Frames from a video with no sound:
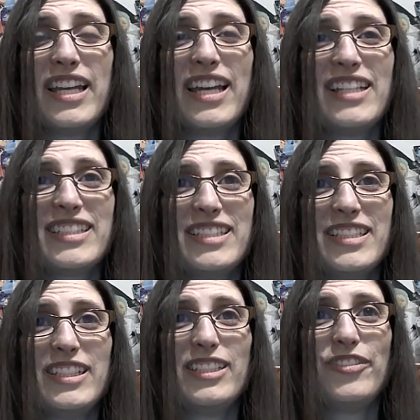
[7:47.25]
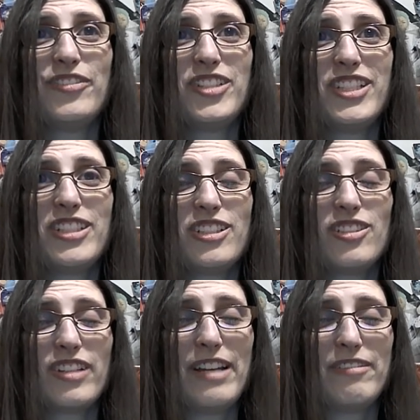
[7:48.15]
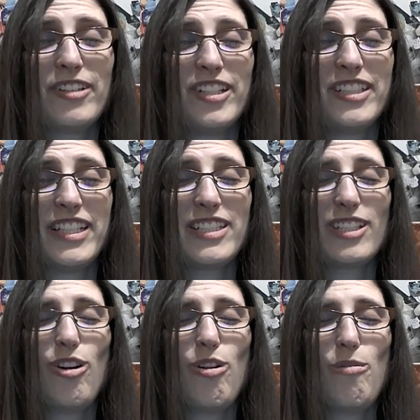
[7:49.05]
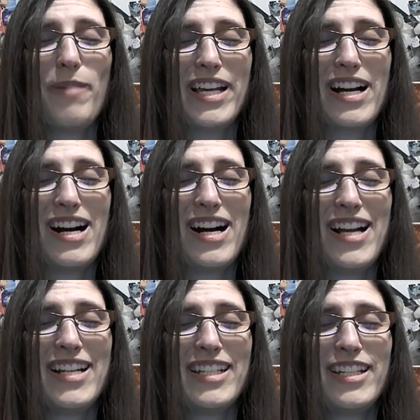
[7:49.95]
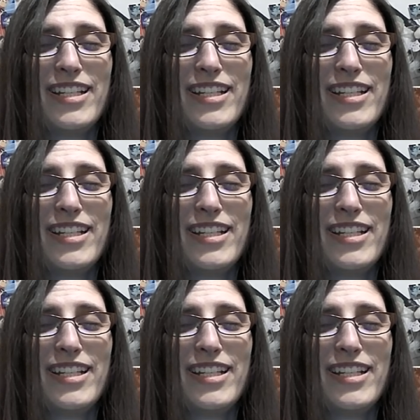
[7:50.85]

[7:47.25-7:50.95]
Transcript: as steel Fifty Shades of Grey realness. Oh my god.